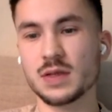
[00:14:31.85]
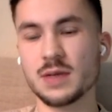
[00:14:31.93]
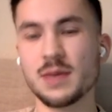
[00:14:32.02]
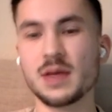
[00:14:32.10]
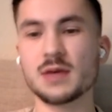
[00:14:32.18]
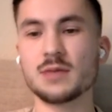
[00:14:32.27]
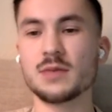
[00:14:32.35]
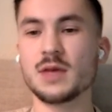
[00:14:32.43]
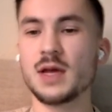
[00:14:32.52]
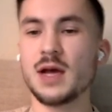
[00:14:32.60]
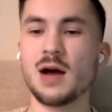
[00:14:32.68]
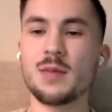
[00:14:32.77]
So I make them.
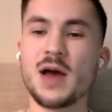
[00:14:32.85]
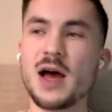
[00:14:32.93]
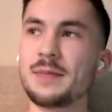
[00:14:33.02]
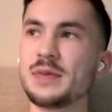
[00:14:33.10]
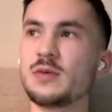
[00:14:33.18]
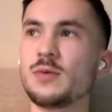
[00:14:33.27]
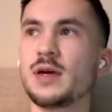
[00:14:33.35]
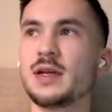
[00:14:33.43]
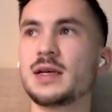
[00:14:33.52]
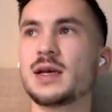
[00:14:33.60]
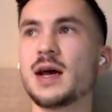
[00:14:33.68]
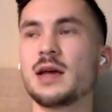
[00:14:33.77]
I'm happy
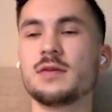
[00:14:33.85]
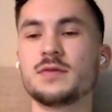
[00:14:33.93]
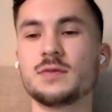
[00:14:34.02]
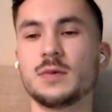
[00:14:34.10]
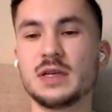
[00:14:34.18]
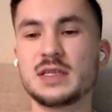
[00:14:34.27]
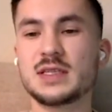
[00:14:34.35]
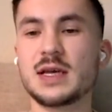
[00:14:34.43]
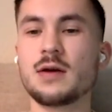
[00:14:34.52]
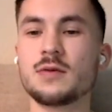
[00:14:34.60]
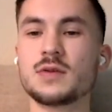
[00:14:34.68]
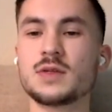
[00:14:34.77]
when it kind of when it
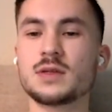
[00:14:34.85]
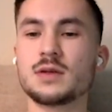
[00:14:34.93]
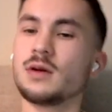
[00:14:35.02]
sounds